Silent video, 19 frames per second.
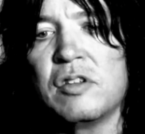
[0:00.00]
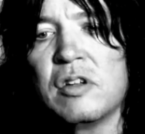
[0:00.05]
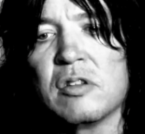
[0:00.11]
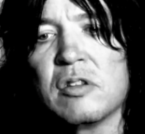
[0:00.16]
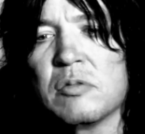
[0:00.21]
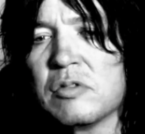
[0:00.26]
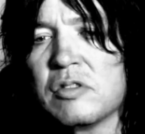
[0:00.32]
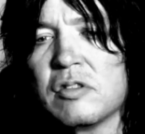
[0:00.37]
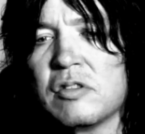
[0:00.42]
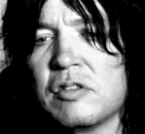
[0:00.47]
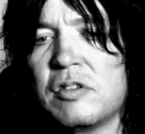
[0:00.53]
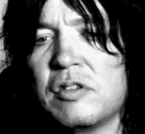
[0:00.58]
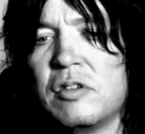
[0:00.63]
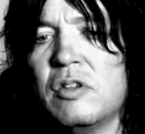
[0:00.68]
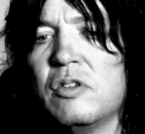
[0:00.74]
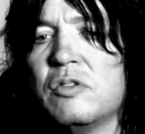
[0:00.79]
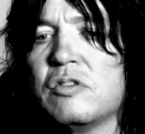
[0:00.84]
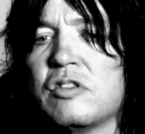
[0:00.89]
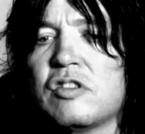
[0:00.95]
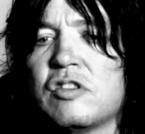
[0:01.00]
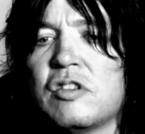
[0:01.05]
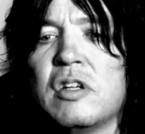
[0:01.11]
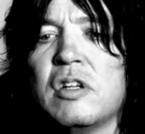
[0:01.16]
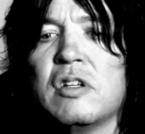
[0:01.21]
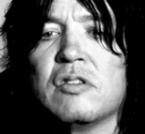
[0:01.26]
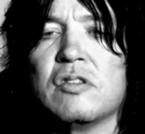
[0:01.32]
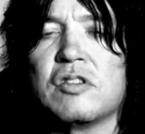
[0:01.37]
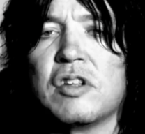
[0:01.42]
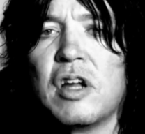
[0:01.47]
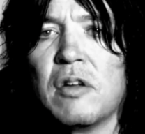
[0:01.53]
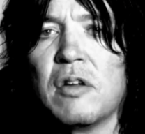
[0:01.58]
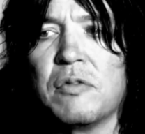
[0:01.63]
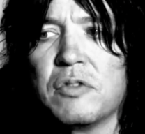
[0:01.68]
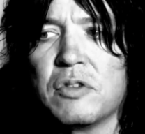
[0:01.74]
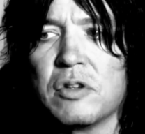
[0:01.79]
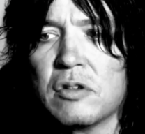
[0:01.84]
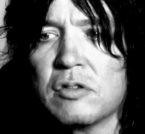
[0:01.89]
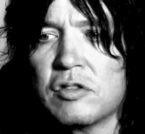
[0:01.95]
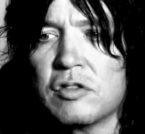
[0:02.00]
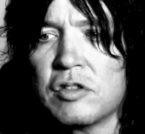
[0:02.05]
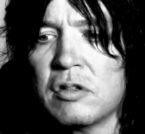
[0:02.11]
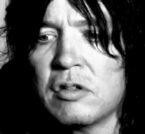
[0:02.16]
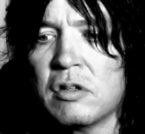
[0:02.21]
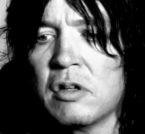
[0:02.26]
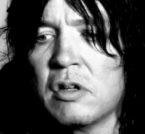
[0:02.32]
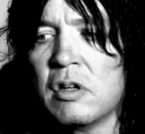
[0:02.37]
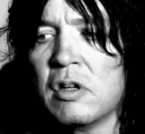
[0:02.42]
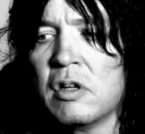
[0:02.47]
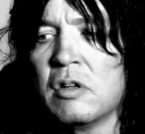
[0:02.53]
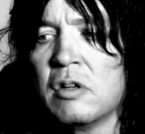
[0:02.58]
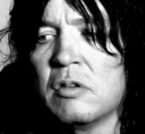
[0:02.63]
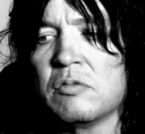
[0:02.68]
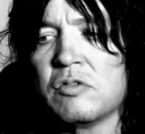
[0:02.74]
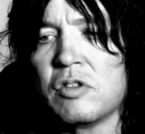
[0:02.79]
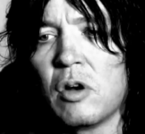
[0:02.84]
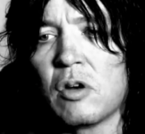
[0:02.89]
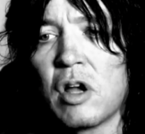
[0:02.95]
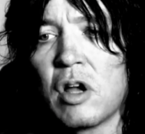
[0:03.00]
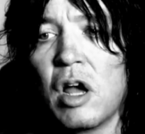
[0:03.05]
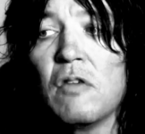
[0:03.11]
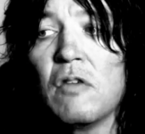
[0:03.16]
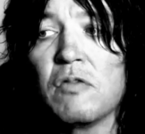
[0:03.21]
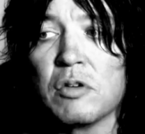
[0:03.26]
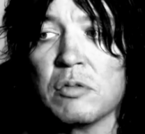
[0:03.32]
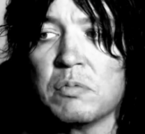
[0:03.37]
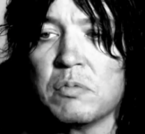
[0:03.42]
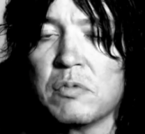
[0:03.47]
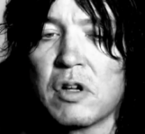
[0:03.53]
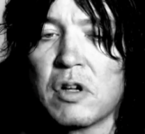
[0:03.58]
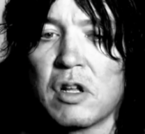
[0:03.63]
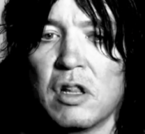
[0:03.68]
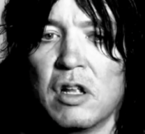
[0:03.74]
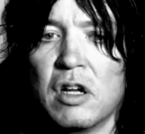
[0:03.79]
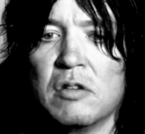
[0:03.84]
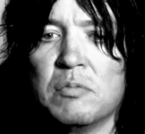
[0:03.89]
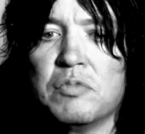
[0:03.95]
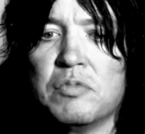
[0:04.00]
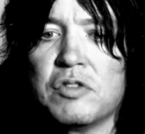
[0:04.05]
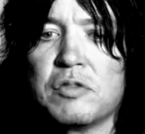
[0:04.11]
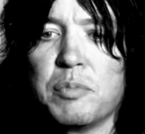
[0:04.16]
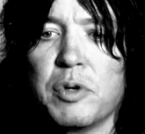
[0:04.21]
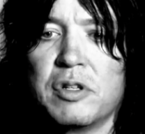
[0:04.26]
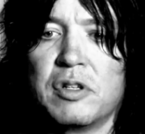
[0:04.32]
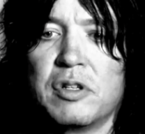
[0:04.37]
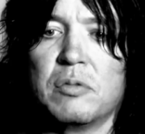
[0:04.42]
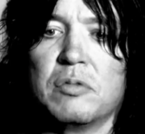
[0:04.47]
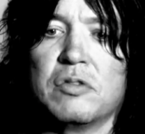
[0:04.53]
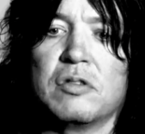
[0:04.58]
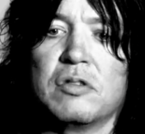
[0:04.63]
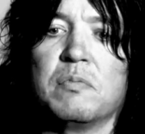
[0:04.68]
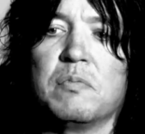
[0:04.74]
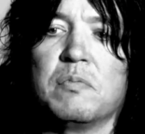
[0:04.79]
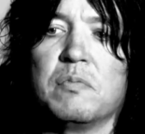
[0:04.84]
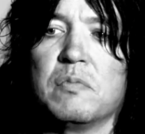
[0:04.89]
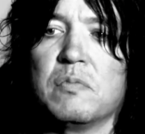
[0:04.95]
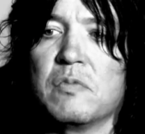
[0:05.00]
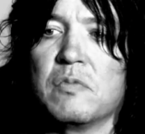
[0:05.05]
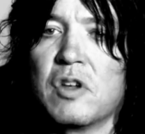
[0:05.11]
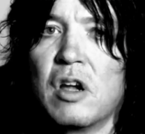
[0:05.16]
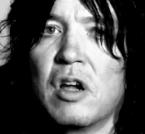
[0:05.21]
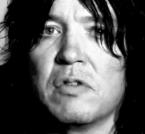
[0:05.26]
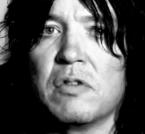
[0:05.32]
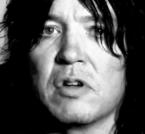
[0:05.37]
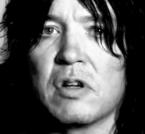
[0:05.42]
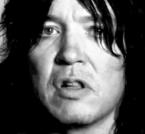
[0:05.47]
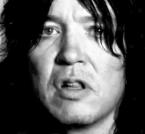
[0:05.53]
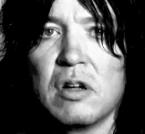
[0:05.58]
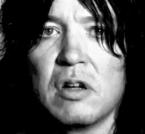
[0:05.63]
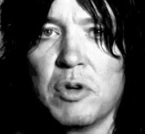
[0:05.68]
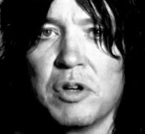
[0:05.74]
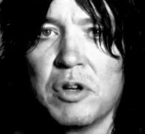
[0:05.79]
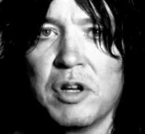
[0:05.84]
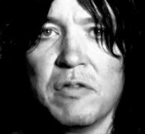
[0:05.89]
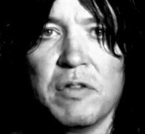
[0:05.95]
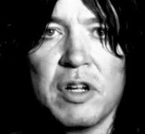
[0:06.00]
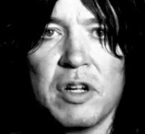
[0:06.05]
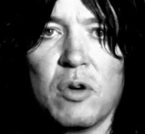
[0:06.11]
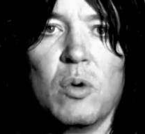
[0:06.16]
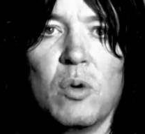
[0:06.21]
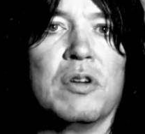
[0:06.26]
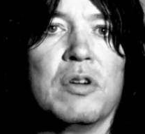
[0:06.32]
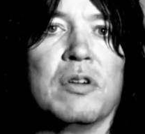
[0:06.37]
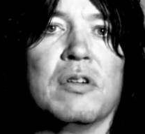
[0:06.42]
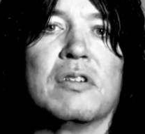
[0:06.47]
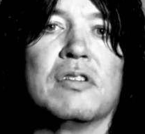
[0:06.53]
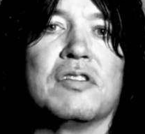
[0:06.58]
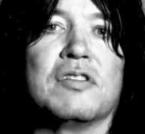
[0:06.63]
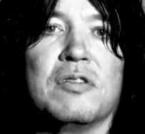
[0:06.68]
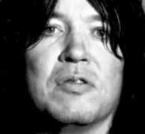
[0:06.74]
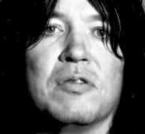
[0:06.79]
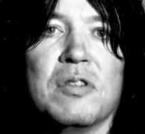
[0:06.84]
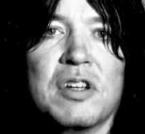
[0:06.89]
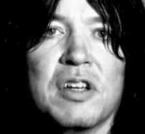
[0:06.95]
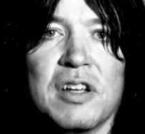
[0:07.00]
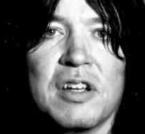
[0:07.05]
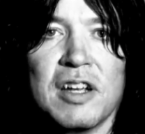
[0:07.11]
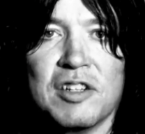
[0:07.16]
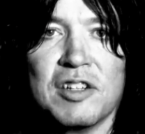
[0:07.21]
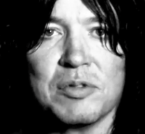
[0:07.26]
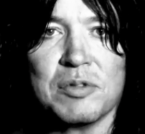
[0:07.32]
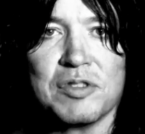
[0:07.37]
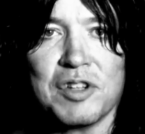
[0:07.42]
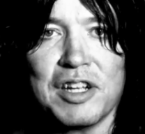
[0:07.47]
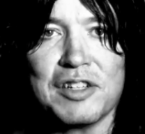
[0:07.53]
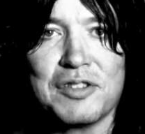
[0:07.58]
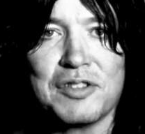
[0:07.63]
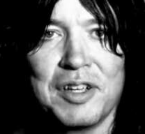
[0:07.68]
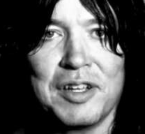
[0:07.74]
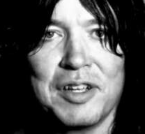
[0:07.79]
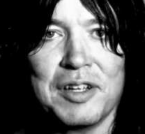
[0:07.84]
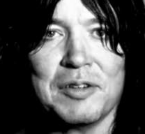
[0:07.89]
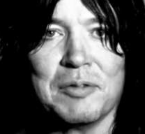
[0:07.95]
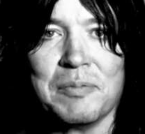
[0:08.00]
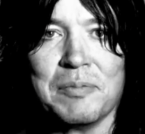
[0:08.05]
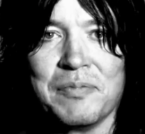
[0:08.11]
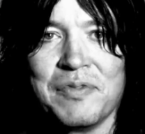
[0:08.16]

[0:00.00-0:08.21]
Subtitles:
You know, there was this huge scene in South Jersey. It was all cover clubs, but there was a cover club on every corner because the drinking age was 18.